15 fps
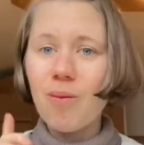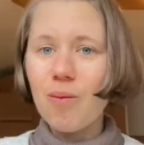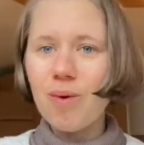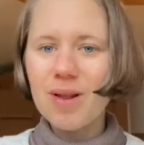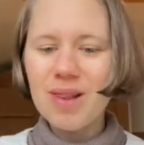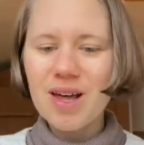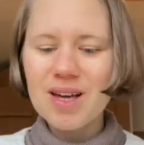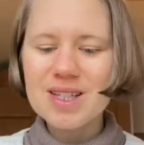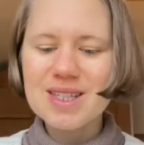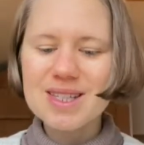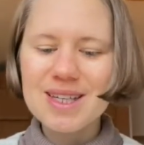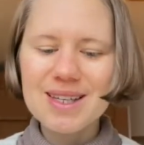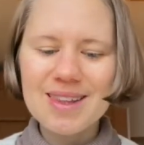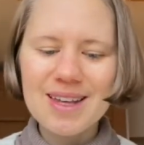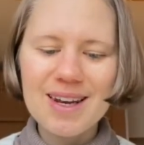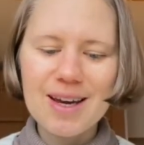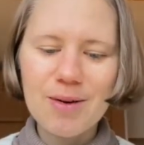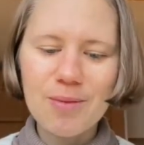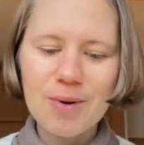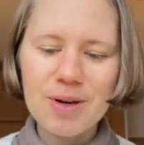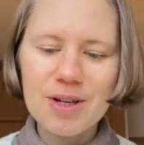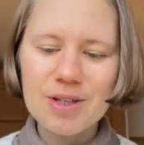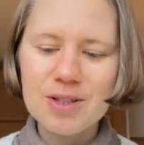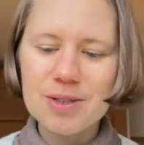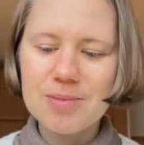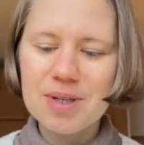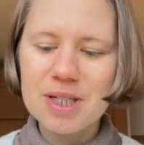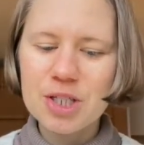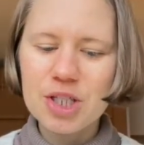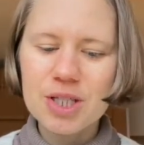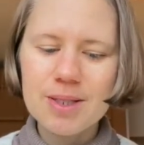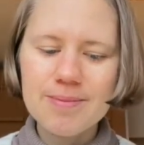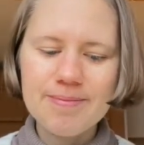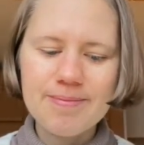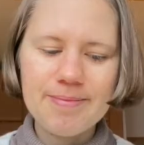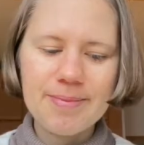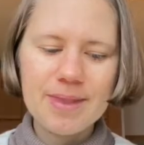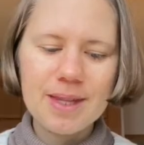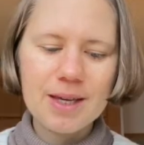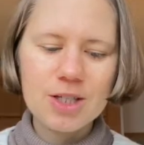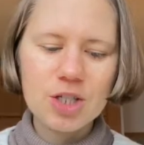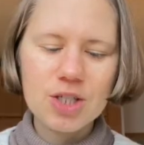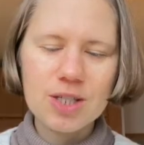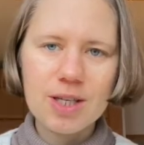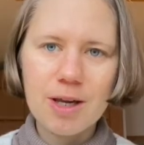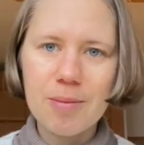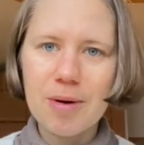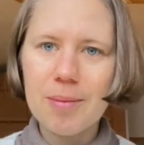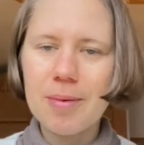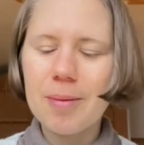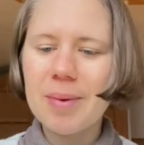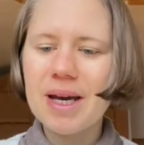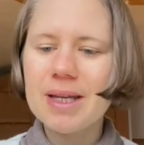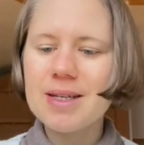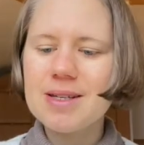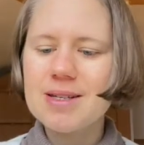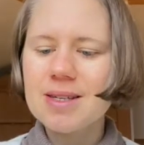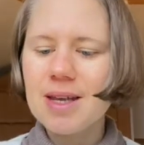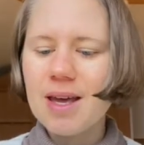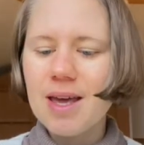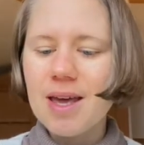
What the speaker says: One last thing that I wanted to mention that just came up my mind is,